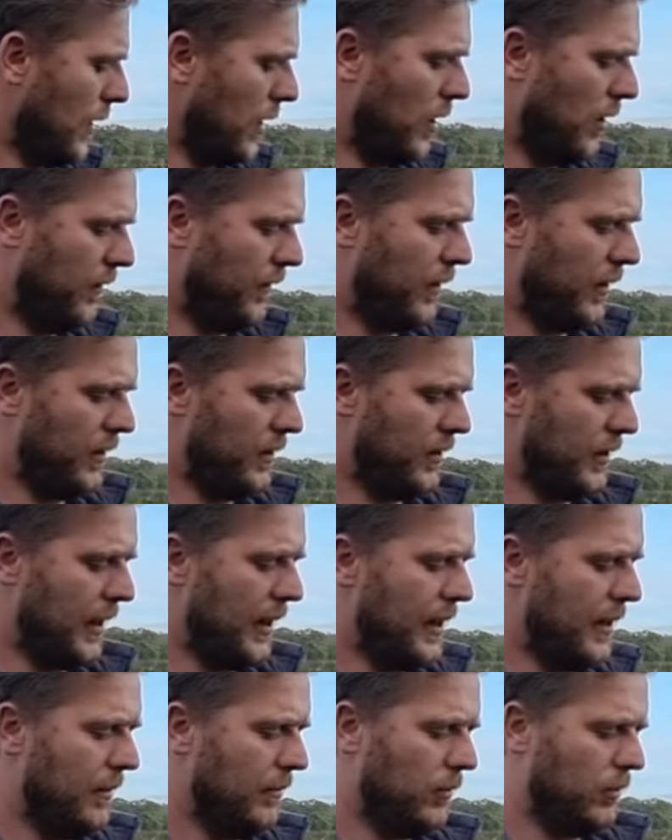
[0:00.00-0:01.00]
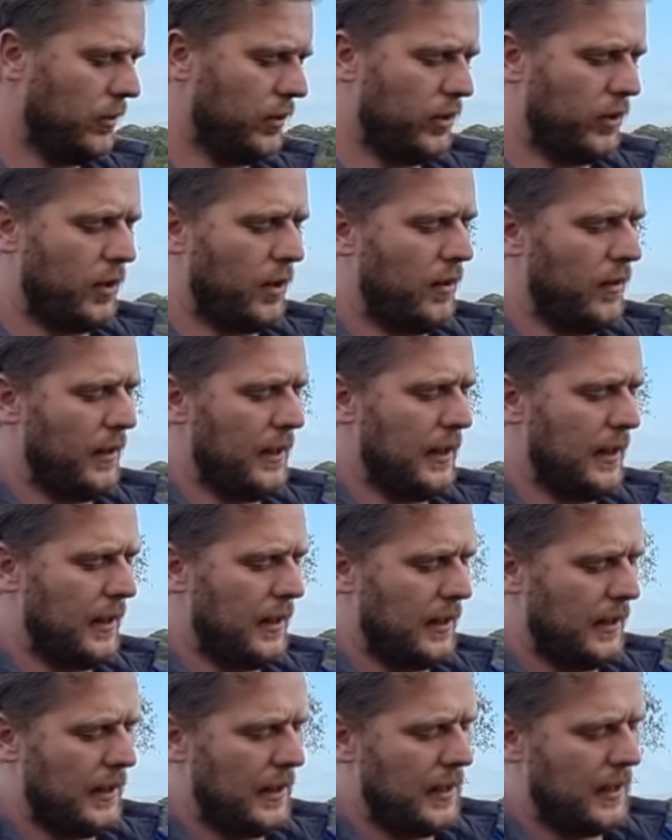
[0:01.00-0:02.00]
Off to the side. I'm going to start
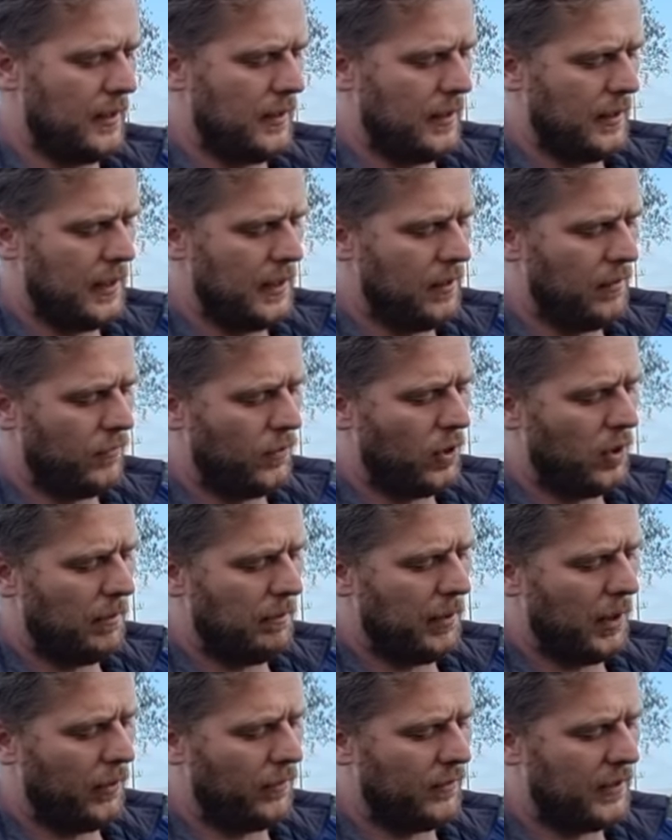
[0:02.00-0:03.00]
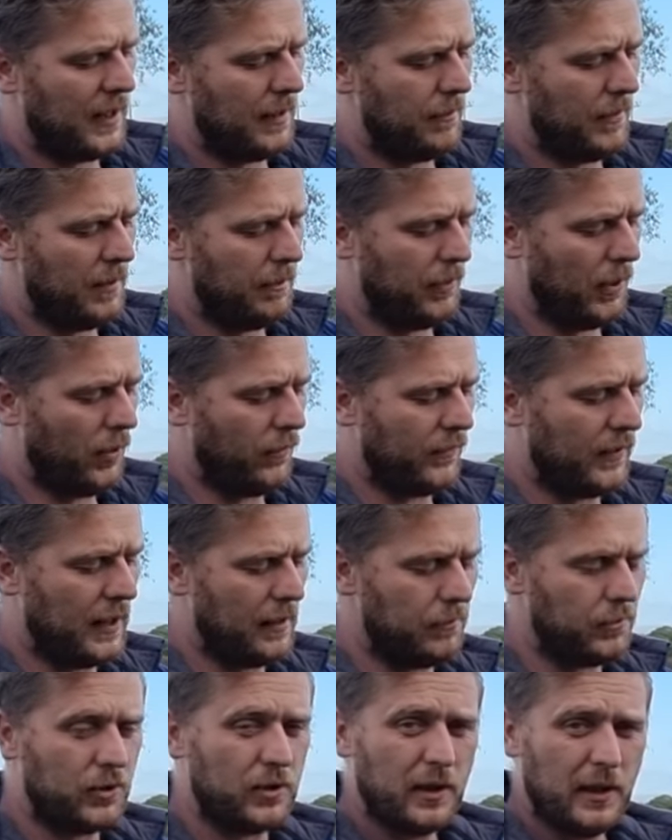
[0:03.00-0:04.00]
that again. Here I've got a blunt tip. The blunt
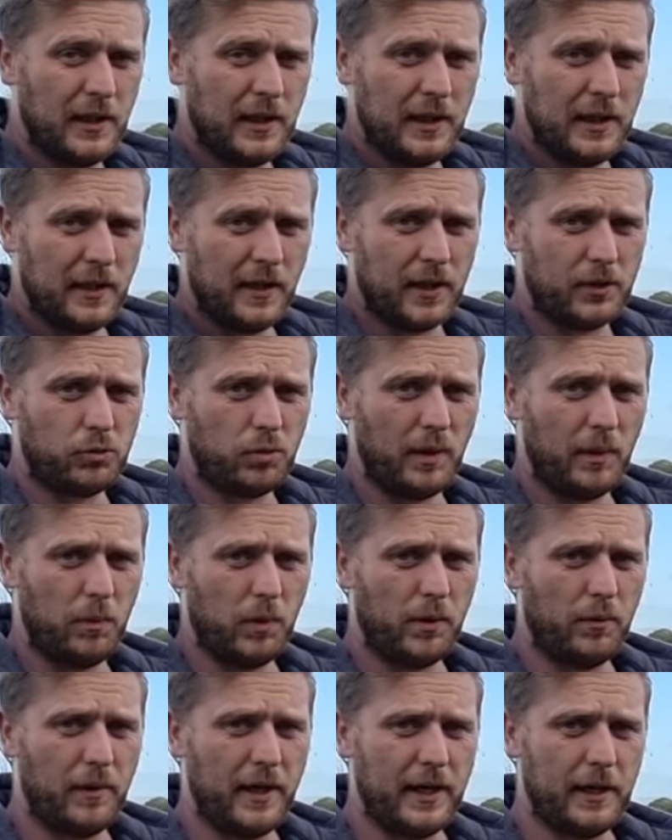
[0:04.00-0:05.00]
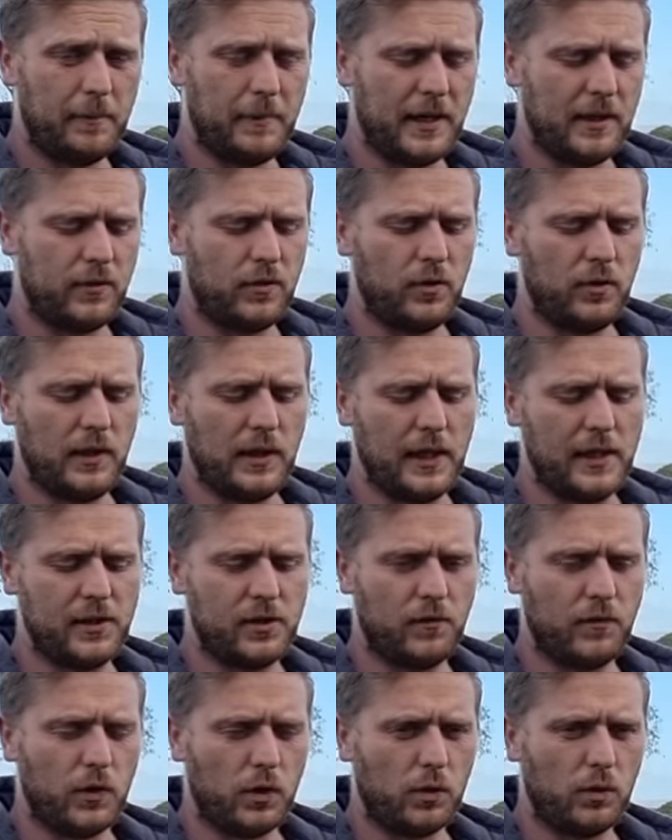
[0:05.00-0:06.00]
tips, that's what I want to recommend to you
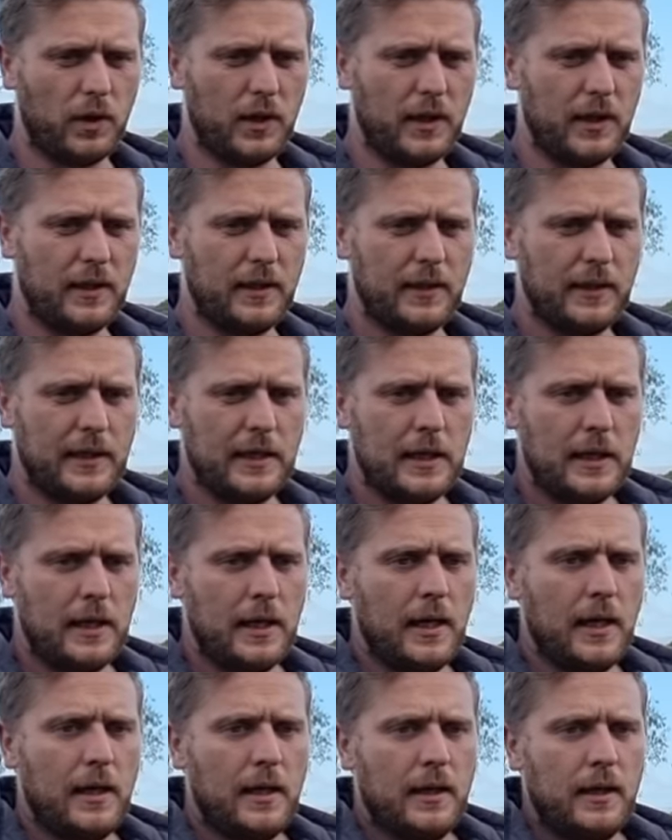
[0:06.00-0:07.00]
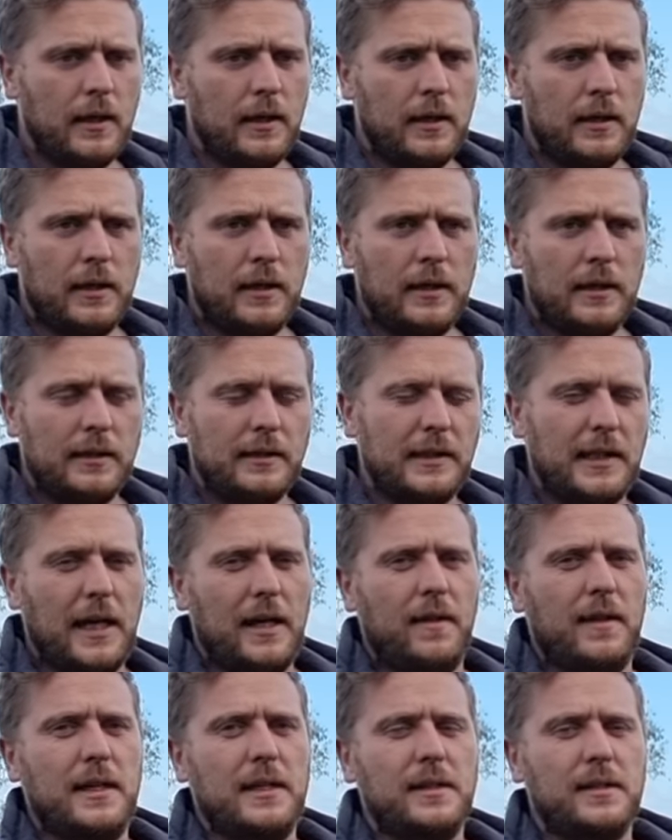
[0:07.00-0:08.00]
guys. If you're going to
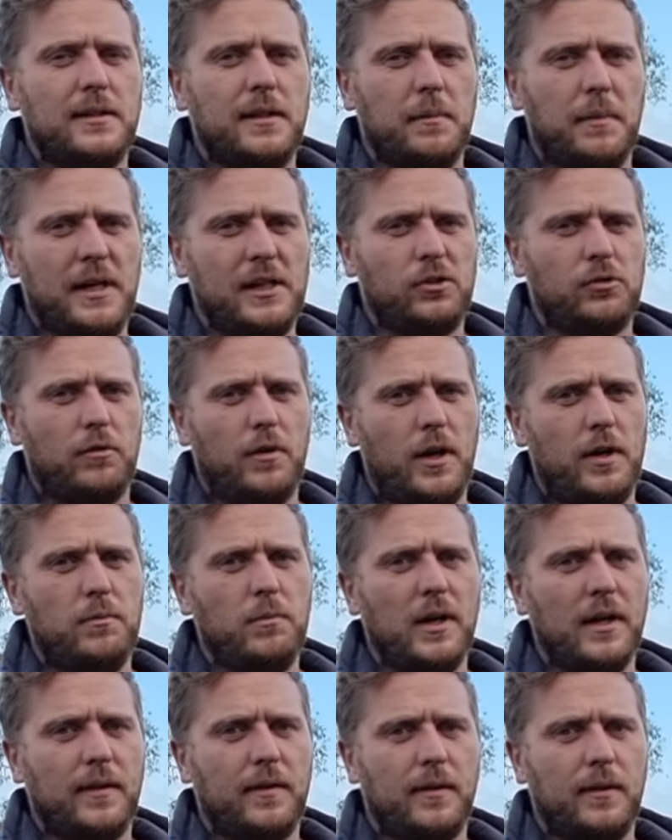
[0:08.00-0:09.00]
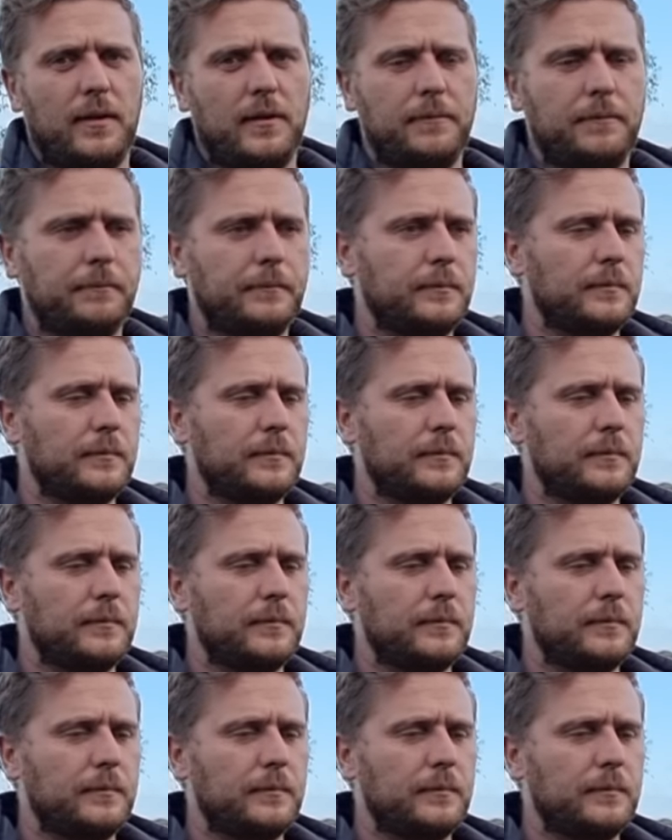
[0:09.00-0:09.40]
get these to mess around with,